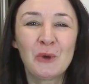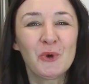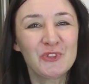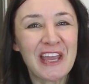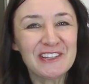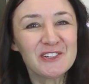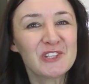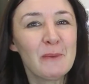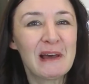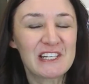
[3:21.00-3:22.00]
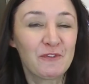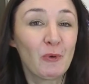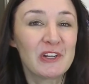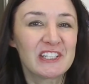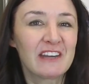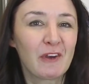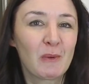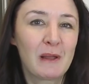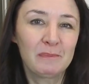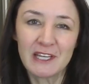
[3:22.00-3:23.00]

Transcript: Well, thank you so much for watching, everyone.